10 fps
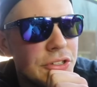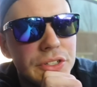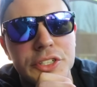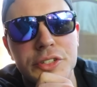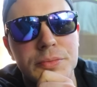
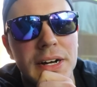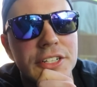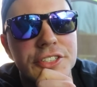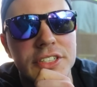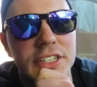Tune it too
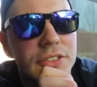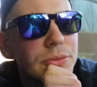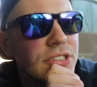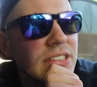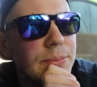much and you
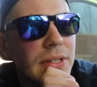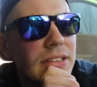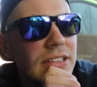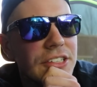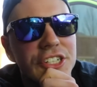will slip the
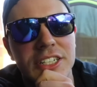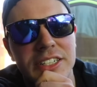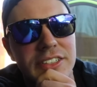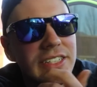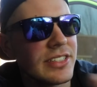clutch,
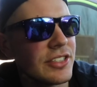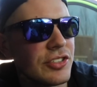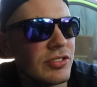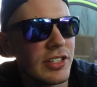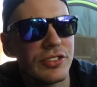clearly, because
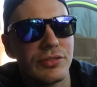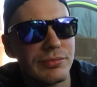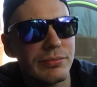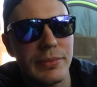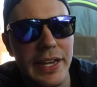these trucks are
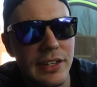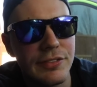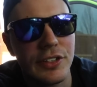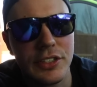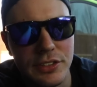made
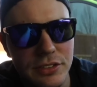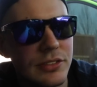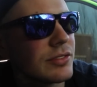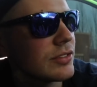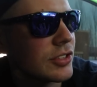for
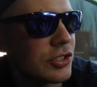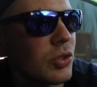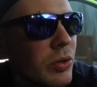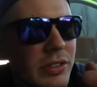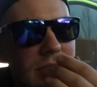the
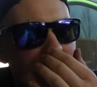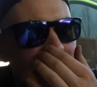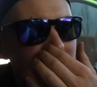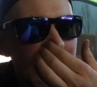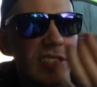torque this
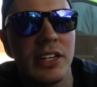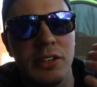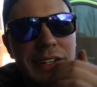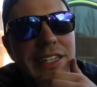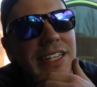engine puts out
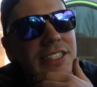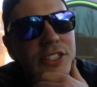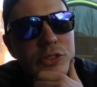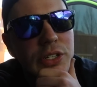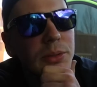already, and that's
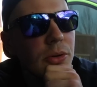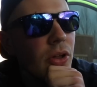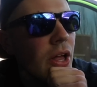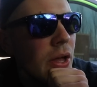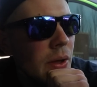incredible.
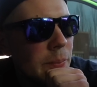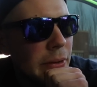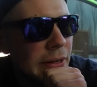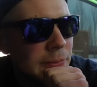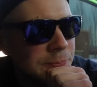
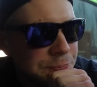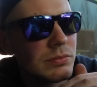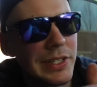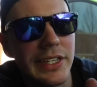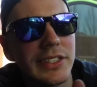But
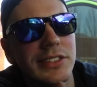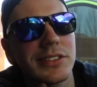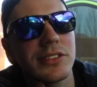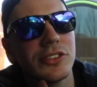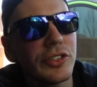my thing is,
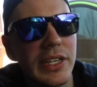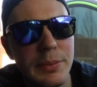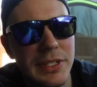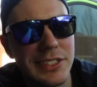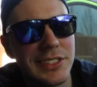you
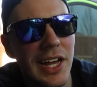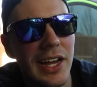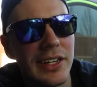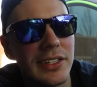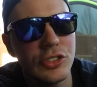keeping it
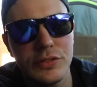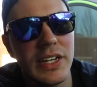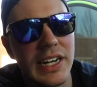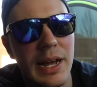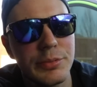stock, you've
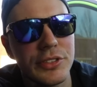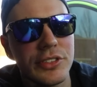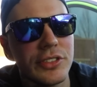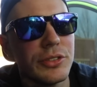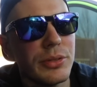got
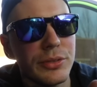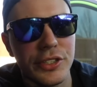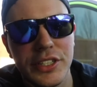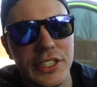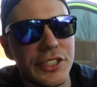options.
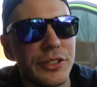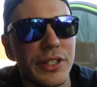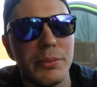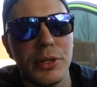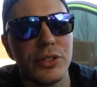You're gonna tune
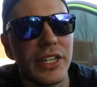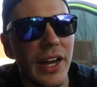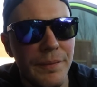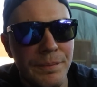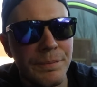it, build it
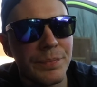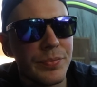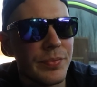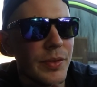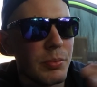up,
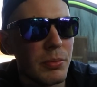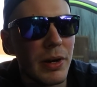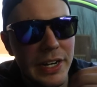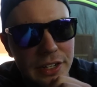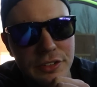put
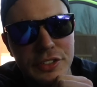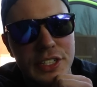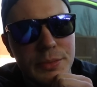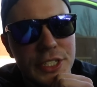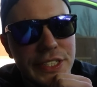money in your
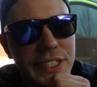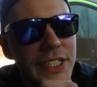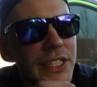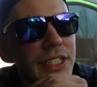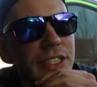transmission,
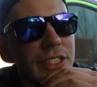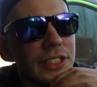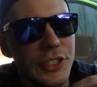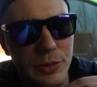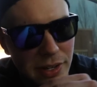
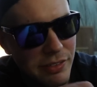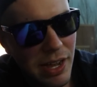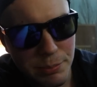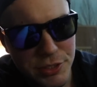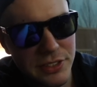you have
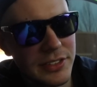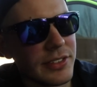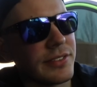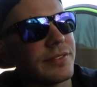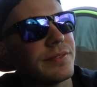options.